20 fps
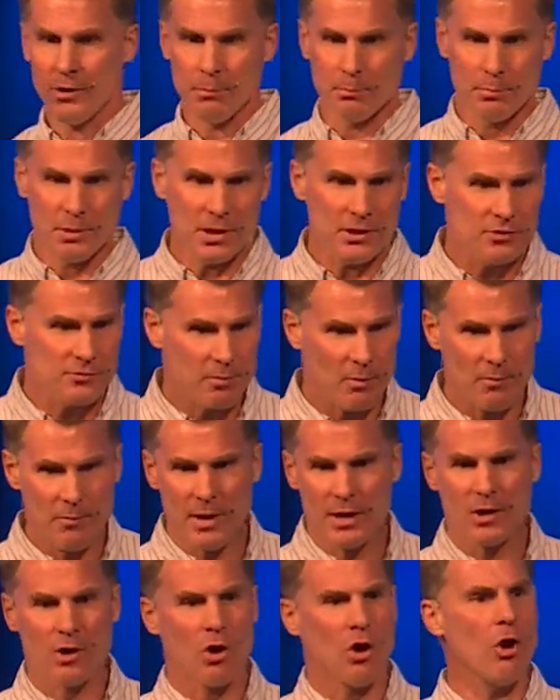beats per
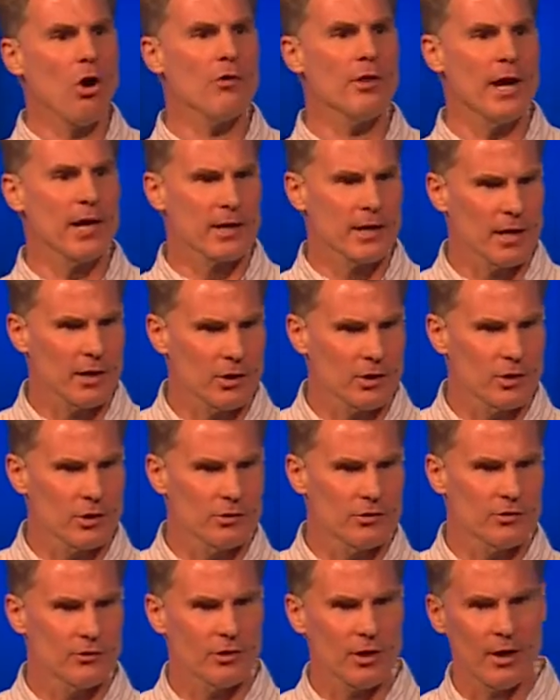minute, all that kind of
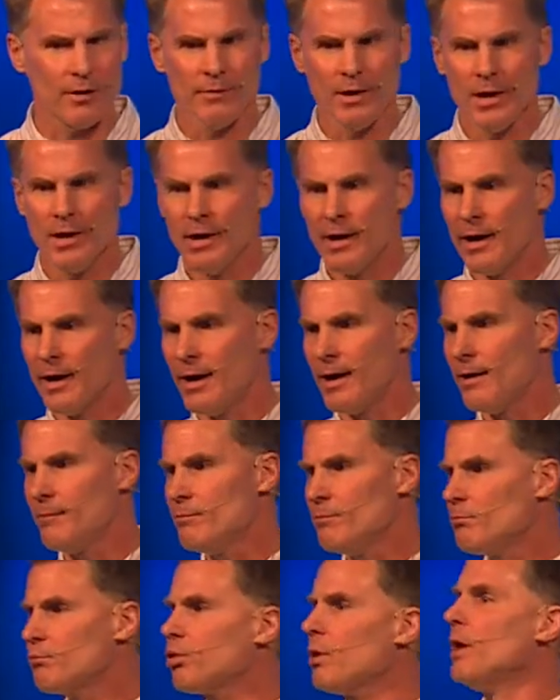good stuff,
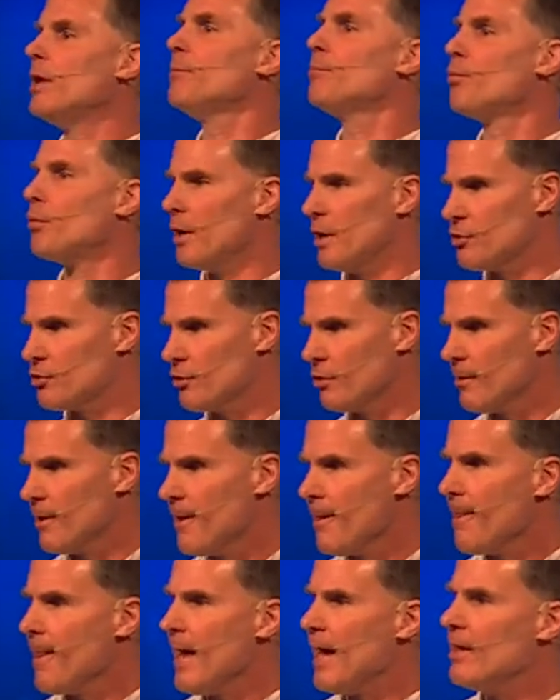blood pressure.
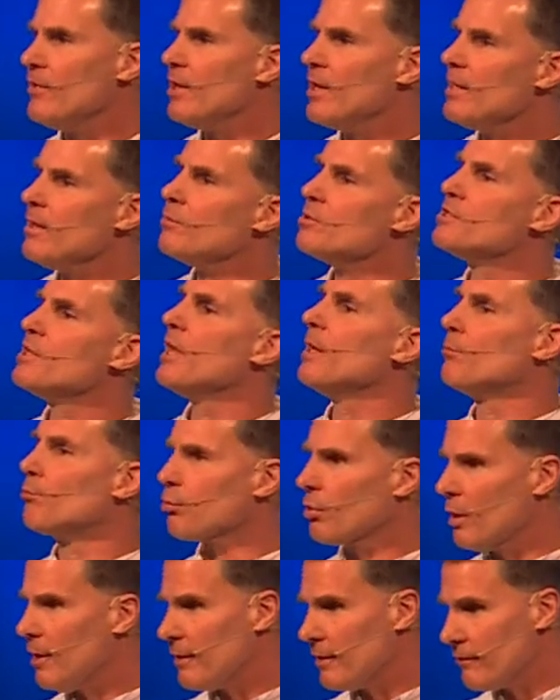And then they would take
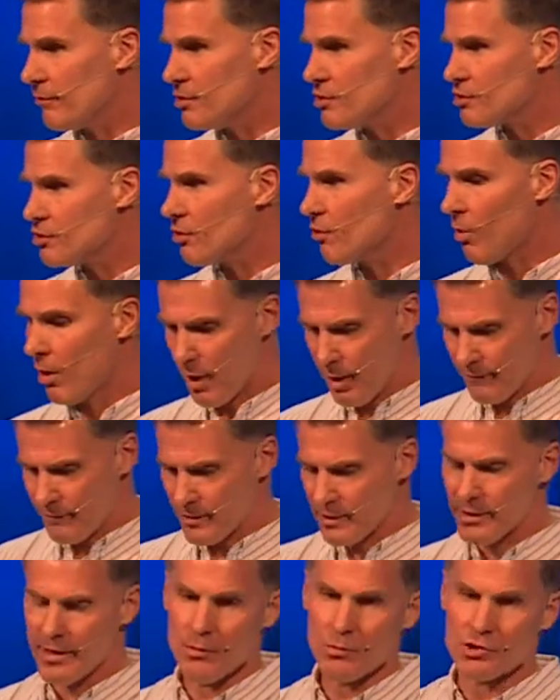blood every so
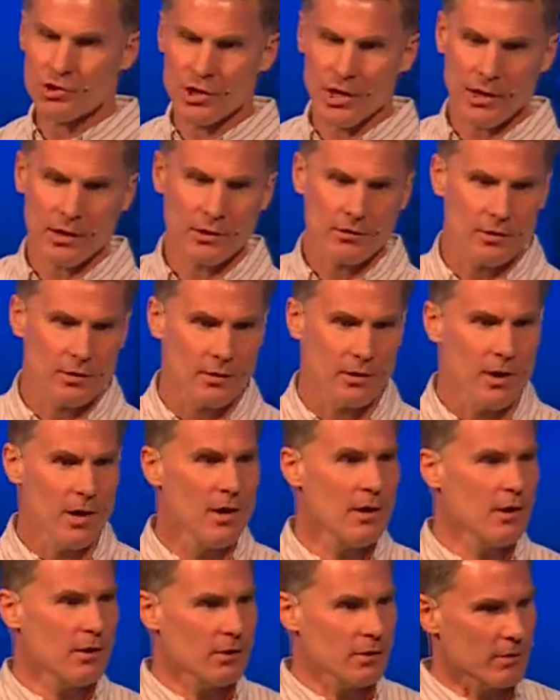often, and they were checking
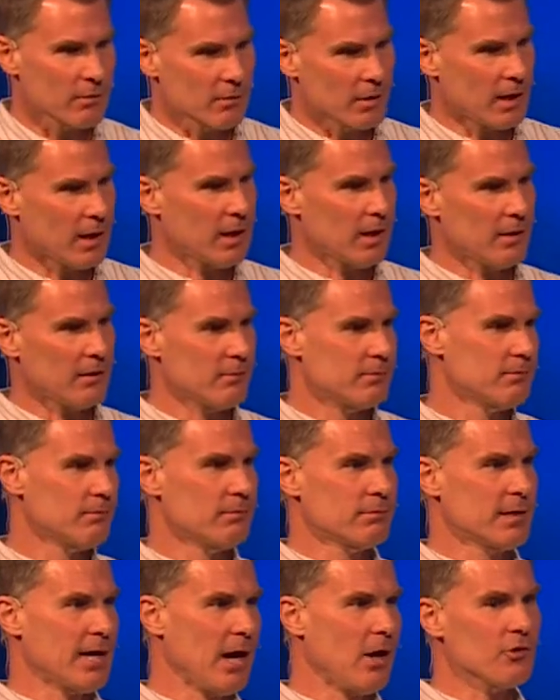her
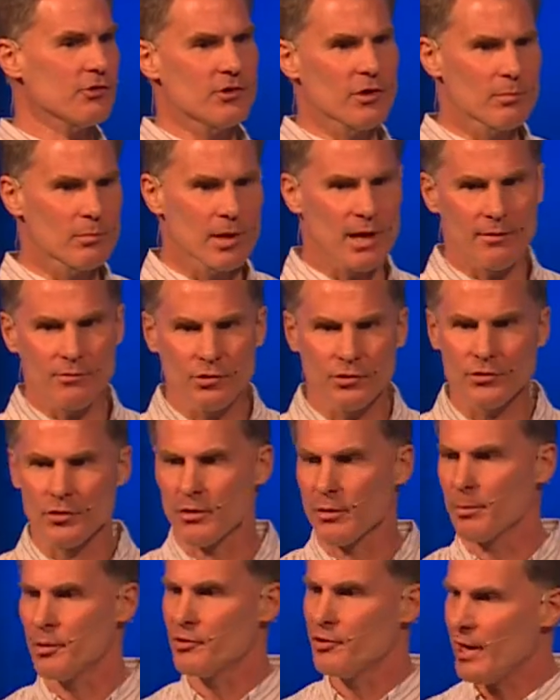calcium levels and
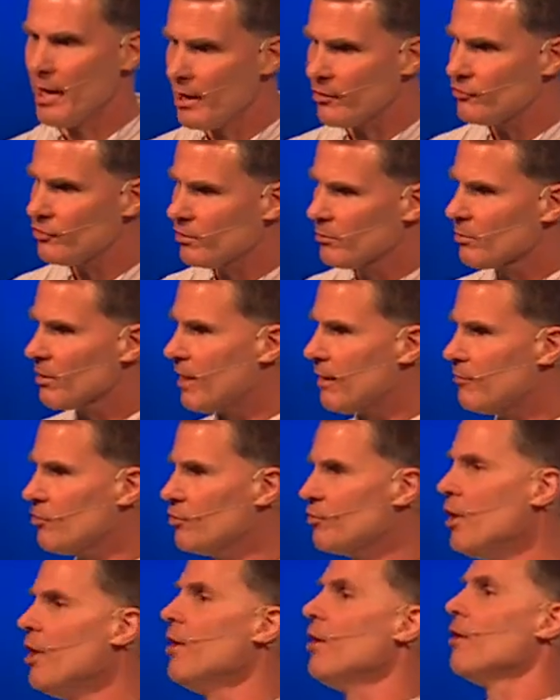her potassium
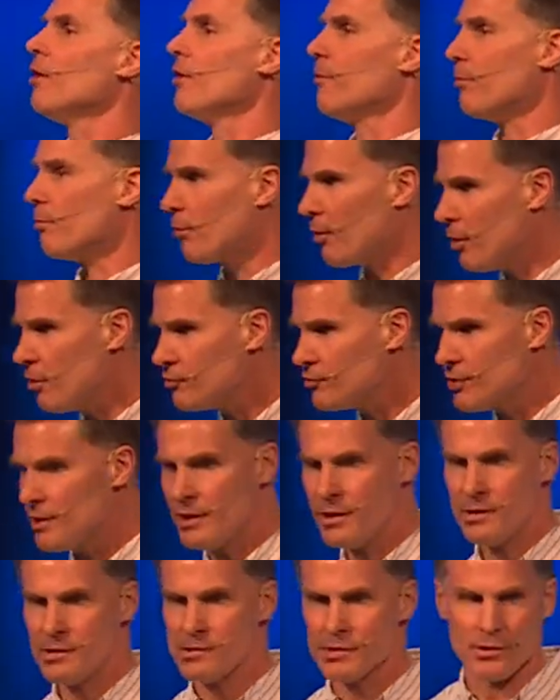levels, her
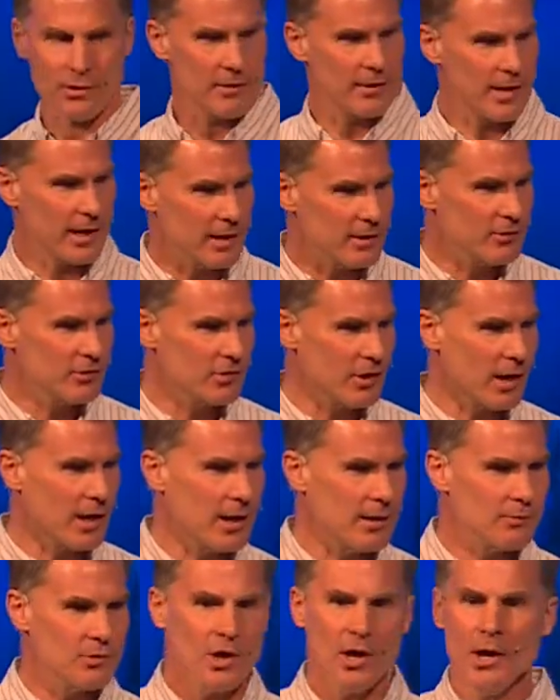proteins and her
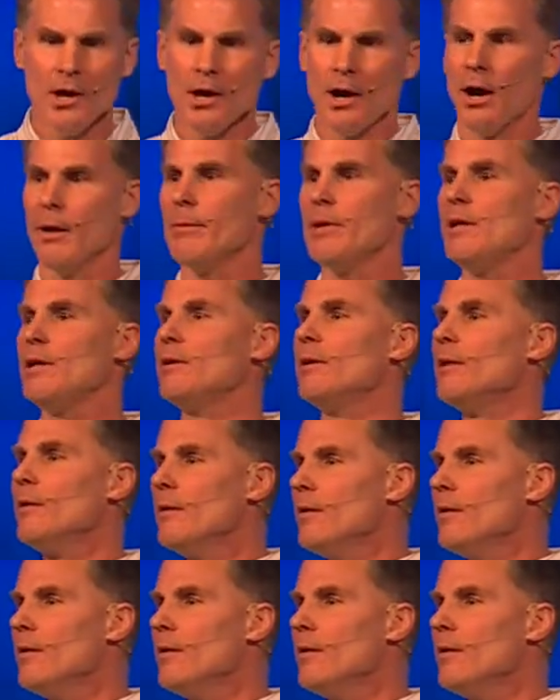enzymes. I mean,